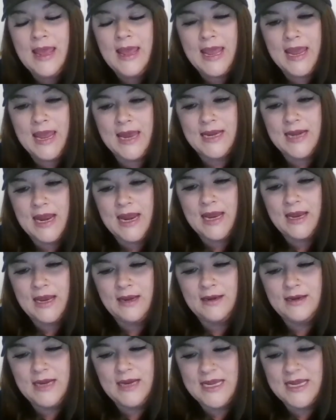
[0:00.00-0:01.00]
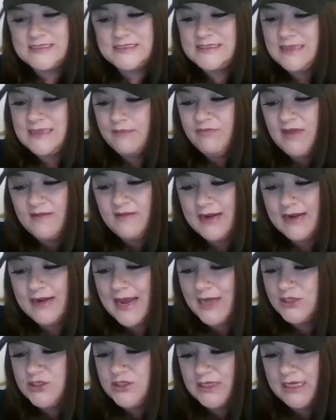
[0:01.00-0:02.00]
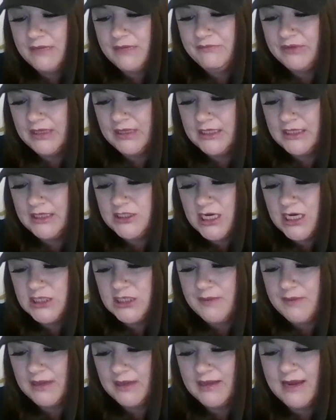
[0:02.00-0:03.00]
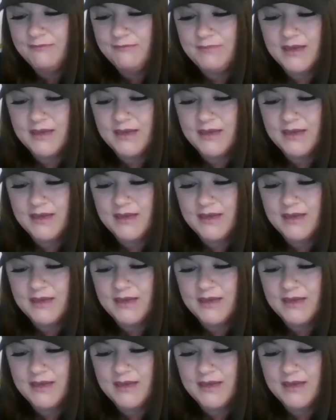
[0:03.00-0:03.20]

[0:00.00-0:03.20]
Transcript: And it's something that actually completely changed my life,